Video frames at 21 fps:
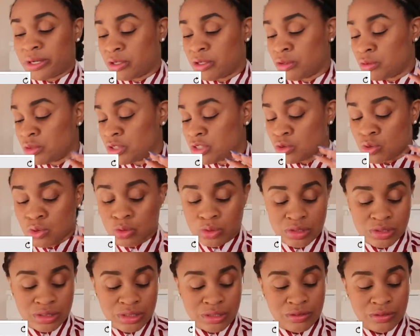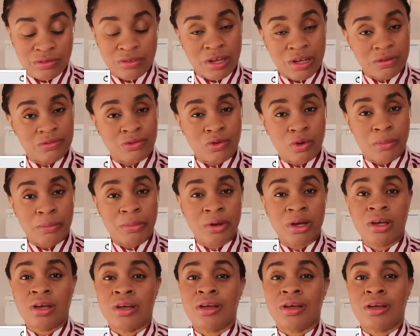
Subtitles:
I don't know what it's called, the flat form,